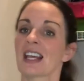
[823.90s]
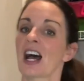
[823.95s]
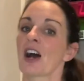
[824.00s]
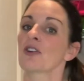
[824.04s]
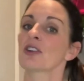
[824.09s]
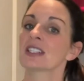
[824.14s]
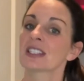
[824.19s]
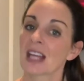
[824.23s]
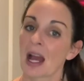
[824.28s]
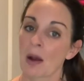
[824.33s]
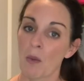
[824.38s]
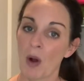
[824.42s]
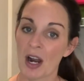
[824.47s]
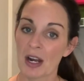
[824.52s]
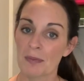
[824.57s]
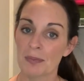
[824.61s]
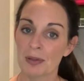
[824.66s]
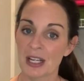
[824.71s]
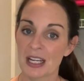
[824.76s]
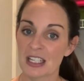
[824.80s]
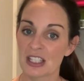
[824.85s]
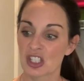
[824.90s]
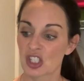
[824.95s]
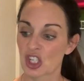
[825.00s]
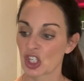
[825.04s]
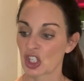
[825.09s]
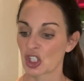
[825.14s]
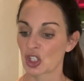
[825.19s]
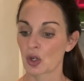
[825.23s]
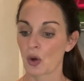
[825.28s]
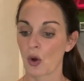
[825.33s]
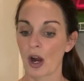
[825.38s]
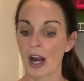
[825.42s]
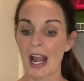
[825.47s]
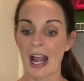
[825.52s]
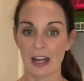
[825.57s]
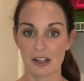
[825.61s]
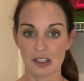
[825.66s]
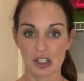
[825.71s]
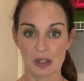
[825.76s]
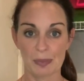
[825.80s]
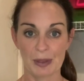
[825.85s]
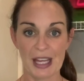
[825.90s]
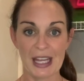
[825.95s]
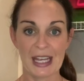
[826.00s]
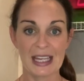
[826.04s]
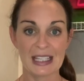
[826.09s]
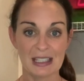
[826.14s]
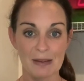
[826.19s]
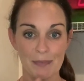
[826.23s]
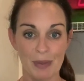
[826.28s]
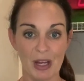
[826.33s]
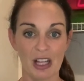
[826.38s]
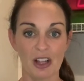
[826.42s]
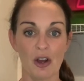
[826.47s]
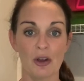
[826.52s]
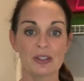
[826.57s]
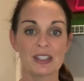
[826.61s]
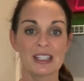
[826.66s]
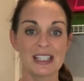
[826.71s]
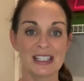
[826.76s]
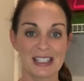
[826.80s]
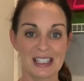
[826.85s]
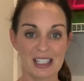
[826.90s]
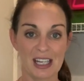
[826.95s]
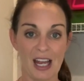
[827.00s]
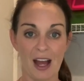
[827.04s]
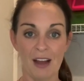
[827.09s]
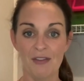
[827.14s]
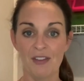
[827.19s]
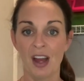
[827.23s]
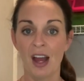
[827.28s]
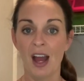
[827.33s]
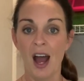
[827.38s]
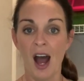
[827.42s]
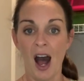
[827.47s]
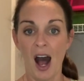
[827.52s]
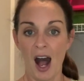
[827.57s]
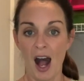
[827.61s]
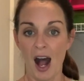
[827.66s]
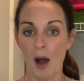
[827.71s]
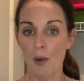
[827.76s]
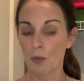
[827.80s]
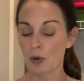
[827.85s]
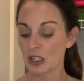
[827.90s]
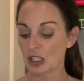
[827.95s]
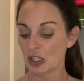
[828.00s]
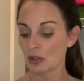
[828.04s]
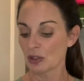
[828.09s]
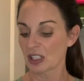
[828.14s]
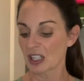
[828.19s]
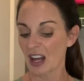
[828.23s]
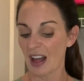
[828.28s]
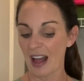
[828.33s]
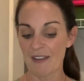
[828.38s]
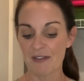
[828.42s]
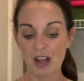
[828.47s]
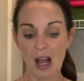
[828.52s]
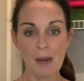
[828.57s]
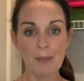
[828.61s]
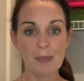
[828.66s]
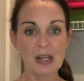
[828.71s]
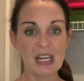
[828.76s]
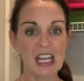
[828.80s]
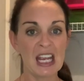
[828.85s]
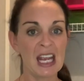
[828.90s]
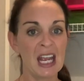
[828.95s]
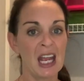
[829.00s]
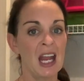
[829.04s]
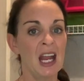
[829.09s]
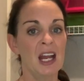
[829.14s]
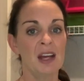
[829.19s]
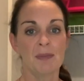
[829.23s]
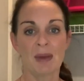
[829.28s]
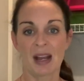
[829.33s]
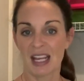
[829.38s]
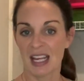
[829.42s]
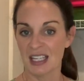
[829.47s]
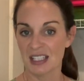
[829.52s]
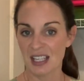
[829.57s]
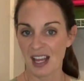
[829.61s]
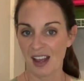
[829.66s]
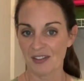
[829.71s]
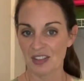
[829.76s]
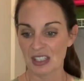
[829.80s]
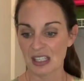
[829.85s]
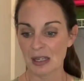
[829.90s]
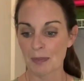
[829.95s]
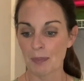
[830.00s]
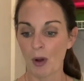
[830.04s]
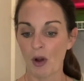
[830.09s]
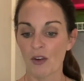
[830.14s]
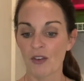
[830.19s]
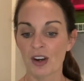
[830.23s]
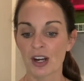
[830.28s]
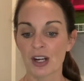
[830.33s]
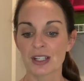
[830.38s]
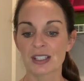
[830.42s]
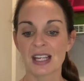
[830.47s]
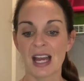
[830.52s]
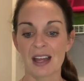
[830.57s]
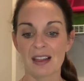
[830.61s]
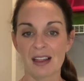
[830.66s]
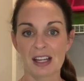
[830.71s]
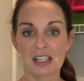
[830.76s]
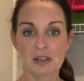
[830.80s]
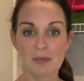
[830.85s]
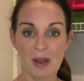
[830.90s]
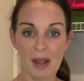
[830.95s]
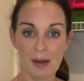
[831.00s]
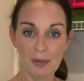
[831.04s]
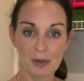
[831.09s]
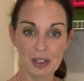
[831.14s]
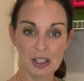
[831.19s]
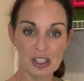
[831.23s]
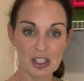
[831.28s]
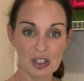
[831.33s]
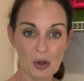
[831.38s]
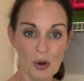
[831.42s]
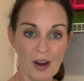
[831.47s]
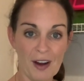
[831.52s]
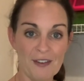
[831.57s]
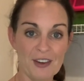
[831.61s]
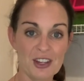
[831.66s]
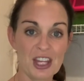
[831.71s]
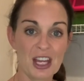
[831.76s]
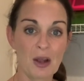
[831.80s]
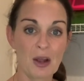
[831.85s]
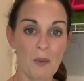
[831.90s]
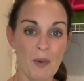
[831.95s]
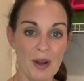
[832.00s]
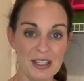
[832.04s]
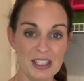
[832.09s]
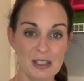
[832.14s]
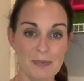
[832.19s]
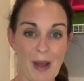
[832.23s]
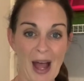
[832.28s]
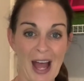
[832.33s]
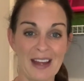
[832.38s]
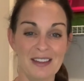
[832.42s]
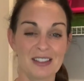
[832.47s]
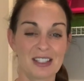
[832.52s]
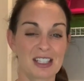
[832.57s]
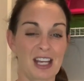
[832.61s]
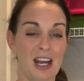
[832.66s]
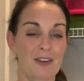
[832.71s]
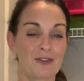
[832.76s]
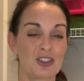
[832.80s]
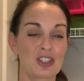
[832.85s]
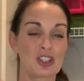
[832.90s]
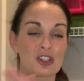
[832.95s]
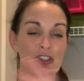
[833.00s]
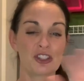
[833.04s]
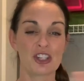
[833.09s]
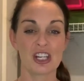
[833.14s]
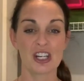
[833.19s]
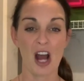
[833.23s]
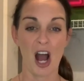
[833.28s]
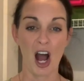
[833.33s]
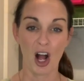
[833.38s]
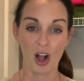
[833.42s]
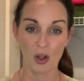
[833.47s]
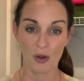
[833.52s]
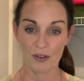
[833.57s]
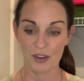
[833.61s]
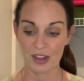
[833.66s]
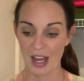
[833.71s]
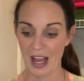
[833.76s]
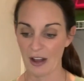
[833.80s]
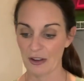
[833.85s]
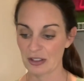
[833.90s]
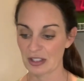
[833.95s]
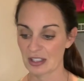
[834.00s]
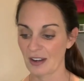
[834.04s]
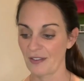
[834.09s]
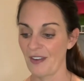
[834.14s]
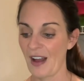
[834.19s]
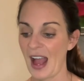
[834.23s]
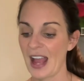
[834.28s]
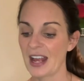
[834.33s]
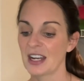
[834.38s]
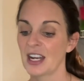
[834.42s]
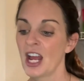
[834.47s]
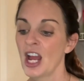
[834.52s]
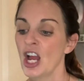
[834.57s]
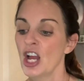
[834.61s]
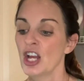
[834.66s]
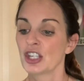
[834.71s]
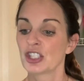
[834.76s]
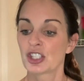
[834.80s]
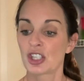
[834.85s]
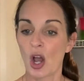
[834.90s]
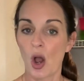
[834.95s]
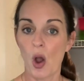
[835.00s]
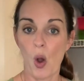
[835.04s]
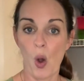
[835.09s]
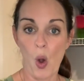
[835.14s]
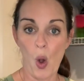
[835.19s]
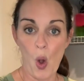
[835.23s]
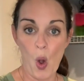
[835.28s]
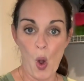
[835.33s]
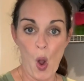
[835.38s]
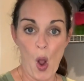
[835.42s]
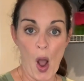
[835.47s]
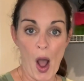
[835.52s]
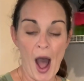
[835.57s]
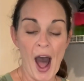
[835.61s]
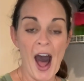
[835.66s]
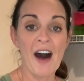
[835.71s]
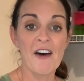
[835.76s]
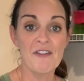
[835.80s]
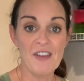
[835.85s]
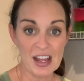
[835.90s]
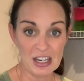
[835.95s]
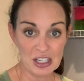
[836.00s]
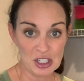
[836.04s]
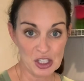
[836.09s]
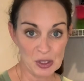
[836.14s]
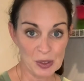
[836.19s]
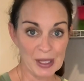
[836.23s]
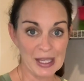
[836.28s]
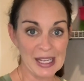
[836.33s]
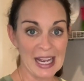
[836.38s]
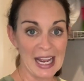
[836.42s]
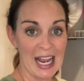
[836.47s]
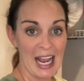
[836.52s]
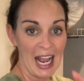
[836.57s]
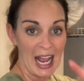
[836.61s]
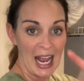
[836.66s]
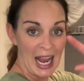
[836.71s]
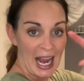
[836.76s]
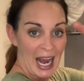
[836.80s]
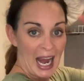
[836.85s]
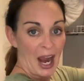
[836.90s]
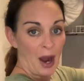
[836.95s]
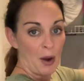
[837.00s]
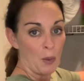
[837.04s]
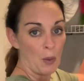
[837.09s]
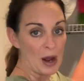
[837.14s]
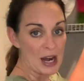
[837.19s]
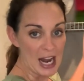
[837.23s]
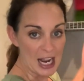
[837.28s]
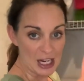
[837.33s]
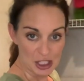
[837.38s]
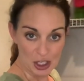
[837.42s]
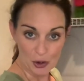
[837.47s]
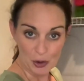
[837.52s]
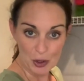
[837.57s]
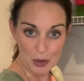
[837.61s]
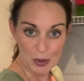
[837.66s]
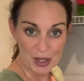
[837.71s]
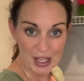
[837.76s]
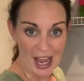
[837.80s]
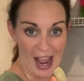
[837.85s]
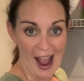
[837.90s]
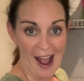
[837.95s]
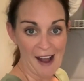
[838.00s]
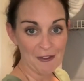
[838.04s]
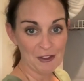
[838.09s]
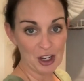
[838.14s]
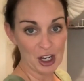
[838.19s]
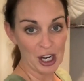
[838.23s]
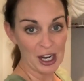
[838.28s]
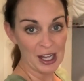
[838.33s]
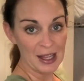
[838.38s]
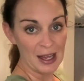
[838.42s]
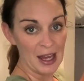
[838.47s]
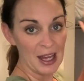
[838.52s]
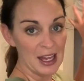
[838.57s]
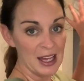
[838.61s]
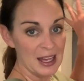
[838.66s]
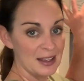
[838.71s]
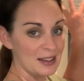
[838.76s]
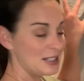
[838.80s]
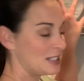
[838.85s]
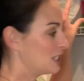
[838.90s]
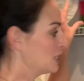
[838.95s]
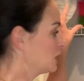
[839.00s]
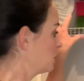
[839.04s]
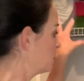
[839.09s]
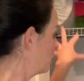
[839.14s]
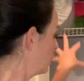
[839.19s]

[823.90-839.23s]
out, is I want a place to store extra blankets and pillows and stuff. We do still have company. My kids have sleepovers. I like to be able to store everything in one spot instead of searching all over the house to find. So eventually, when I show you the after, this is